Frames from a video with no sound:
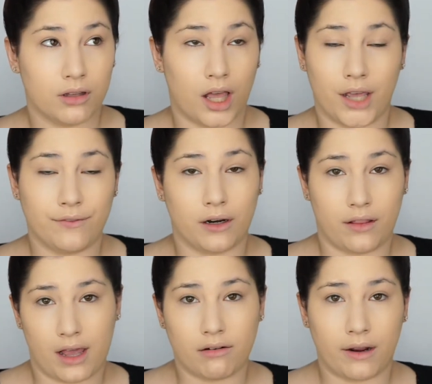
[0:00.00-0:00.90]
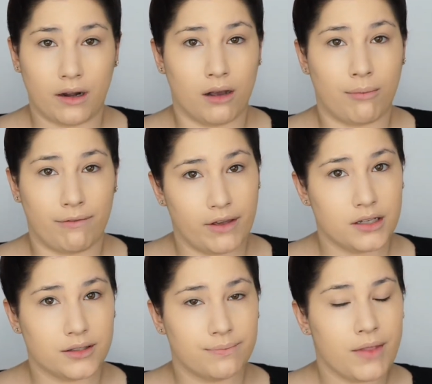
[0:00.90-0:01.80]
I have none of that right now on my
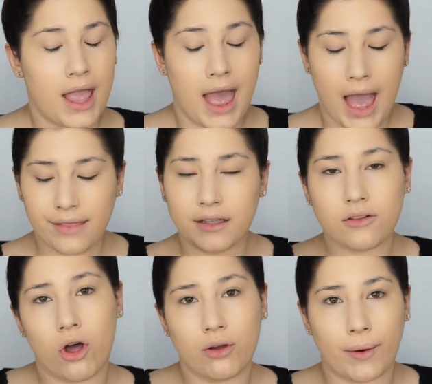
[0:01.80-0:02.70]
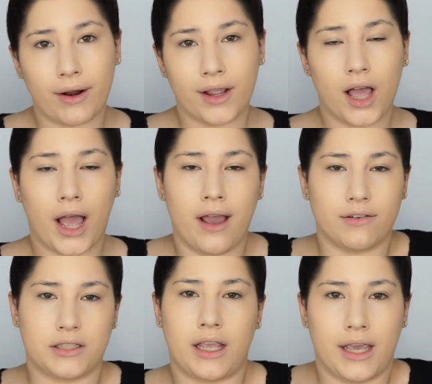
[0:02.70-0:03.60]
face. And then long wearing, I
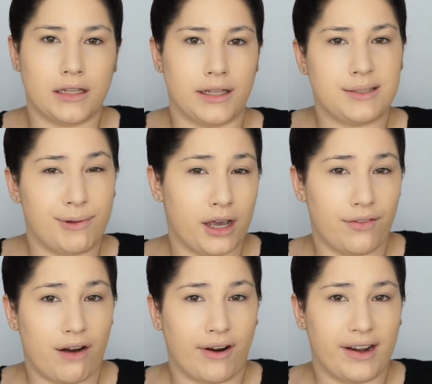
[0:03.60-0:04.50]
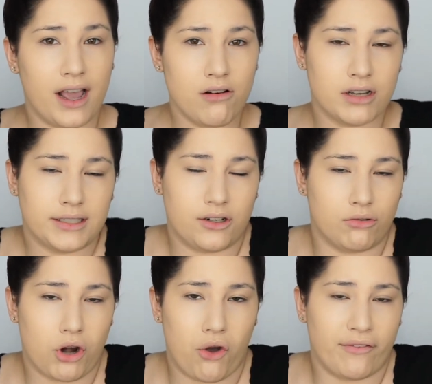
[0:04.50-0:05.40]
obviously can't like speak on that right now because I
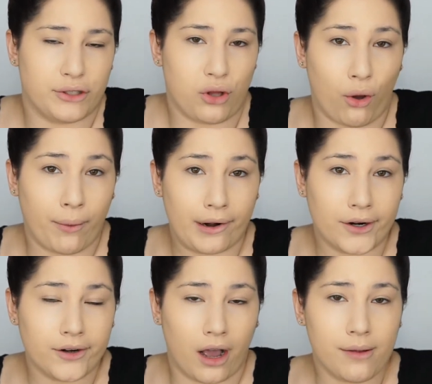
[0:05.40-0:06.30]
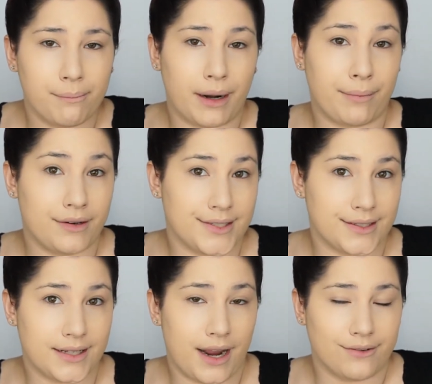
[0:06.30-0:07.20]
don't know if it's long wearing or not, but I'm gonna
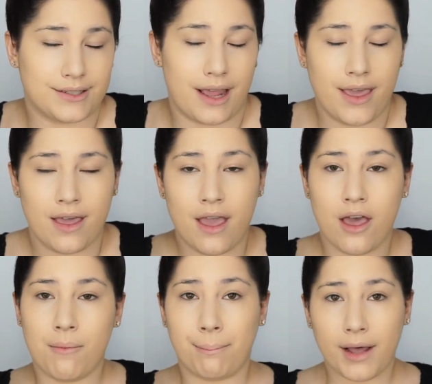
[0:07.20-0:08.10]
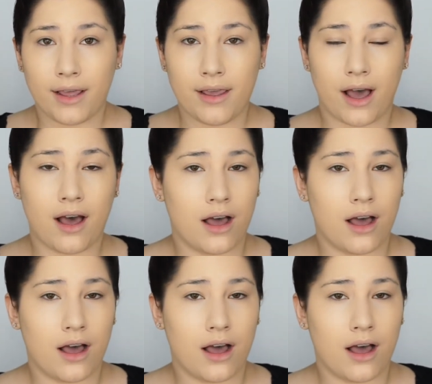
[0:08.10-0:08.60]
test that out today. But